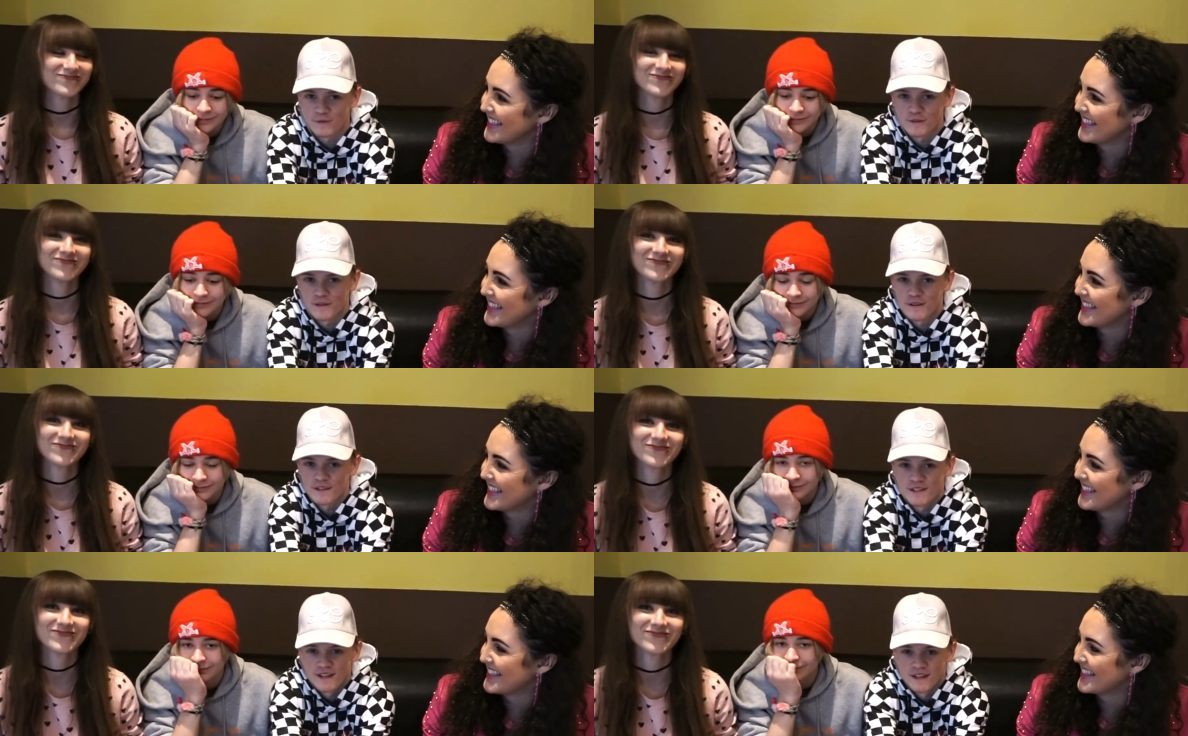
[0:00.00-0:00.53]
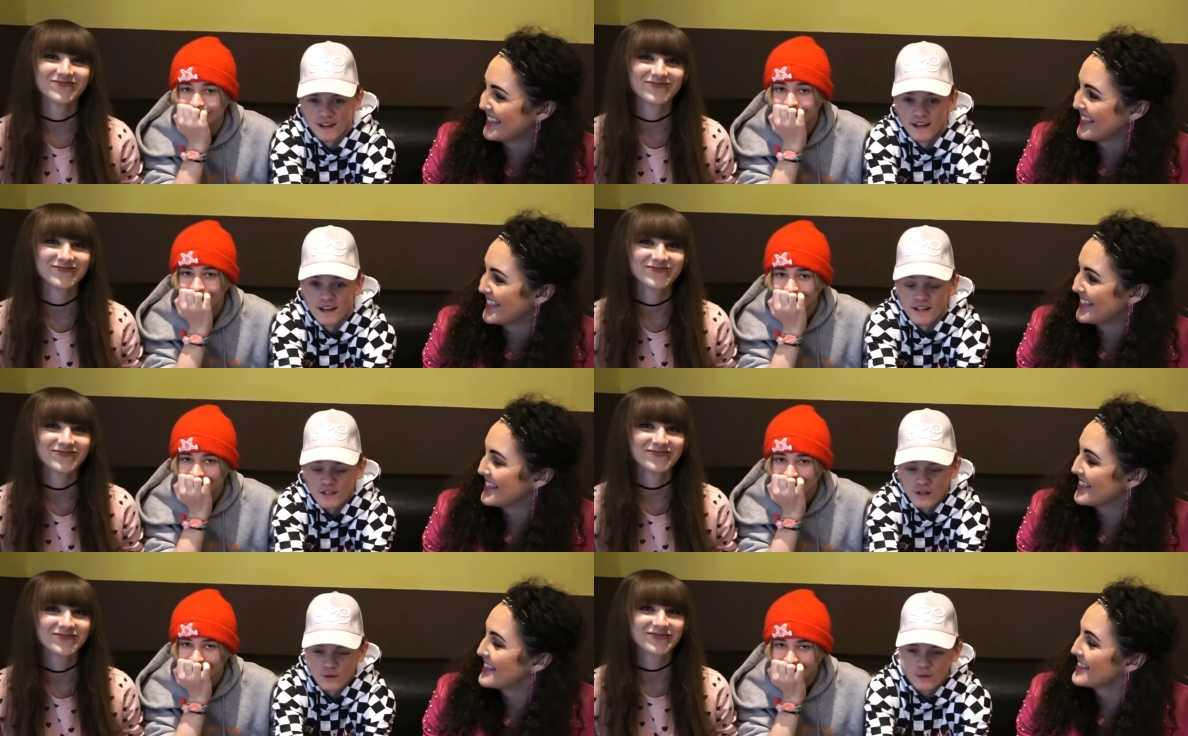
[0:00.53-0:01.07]
Speaker 1: to go first.
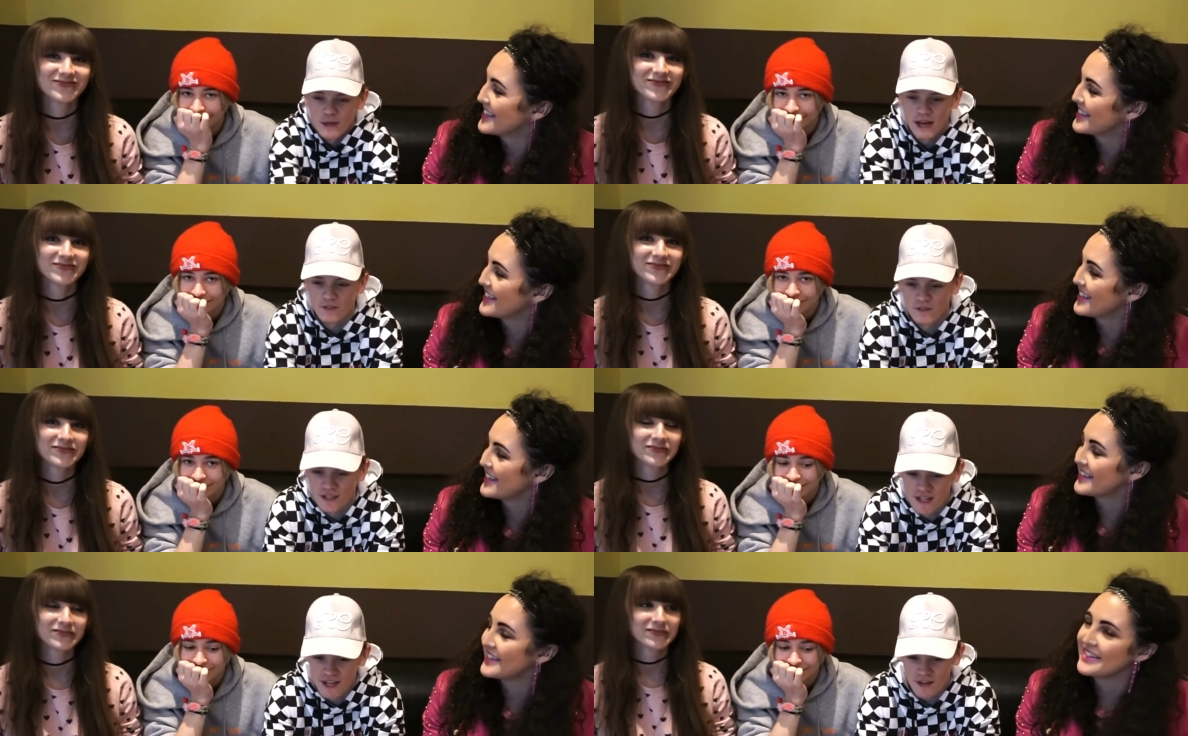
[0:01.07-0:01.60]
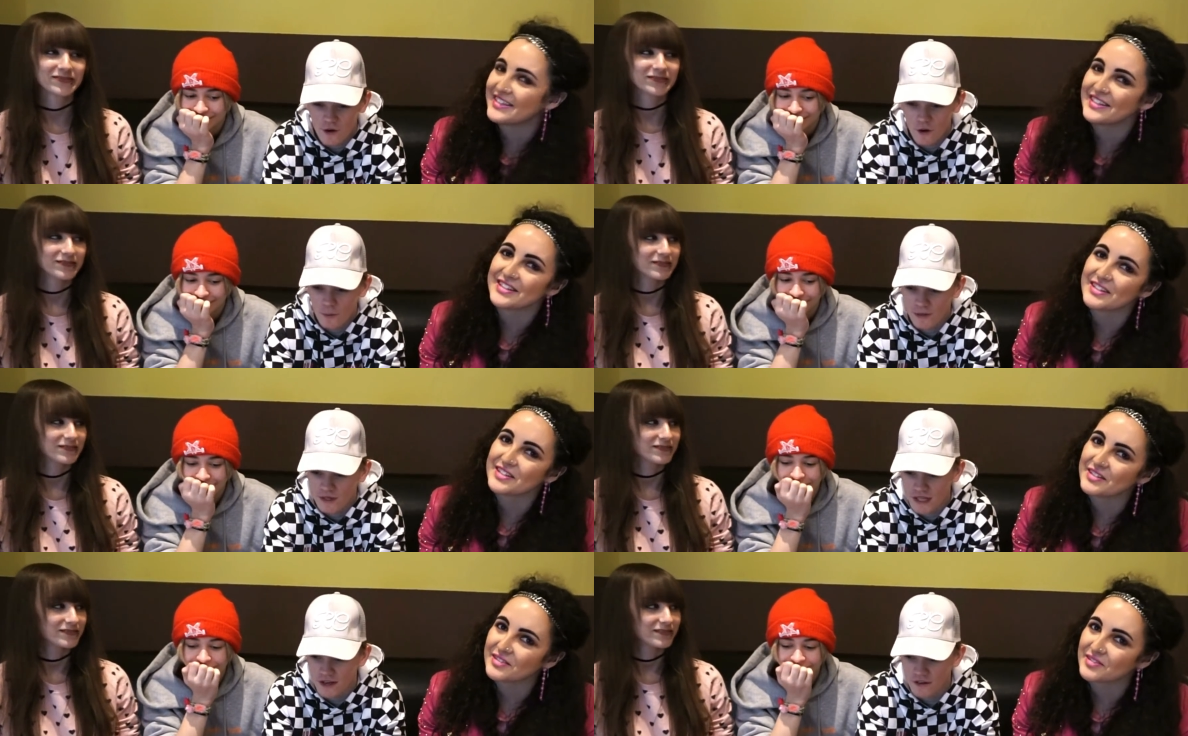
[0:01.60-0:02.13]
So, do we have to say the
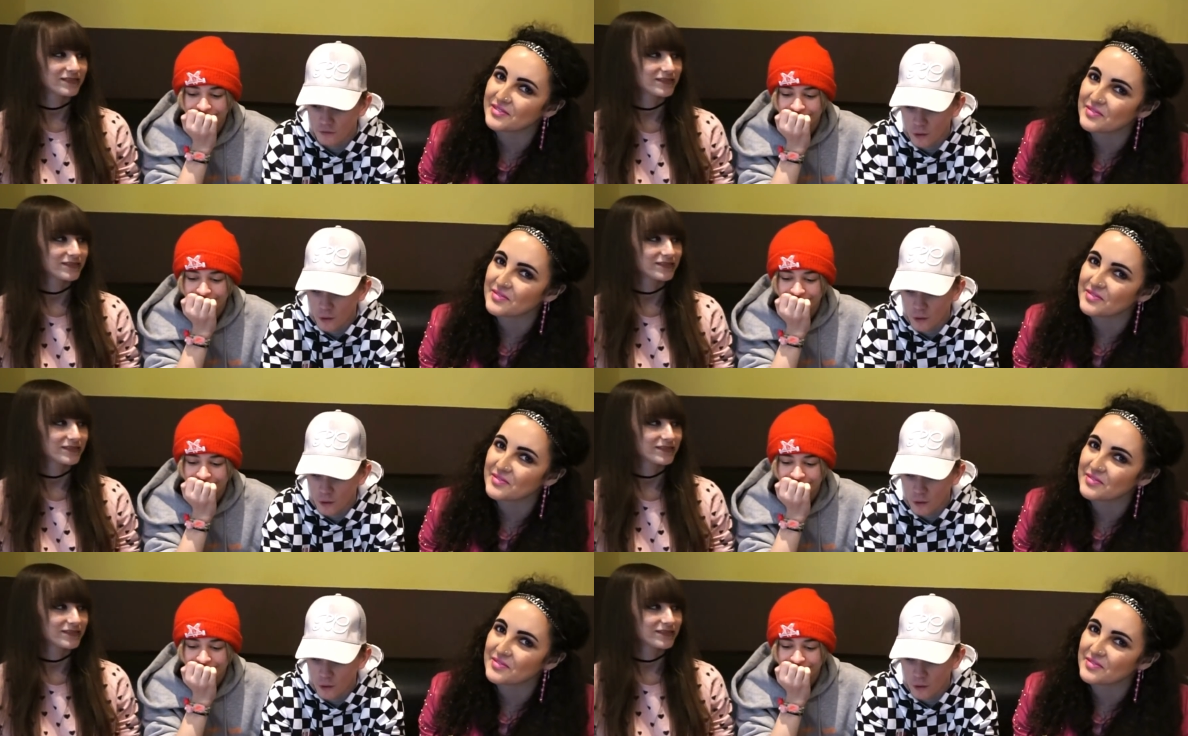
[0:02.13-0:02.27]
opposite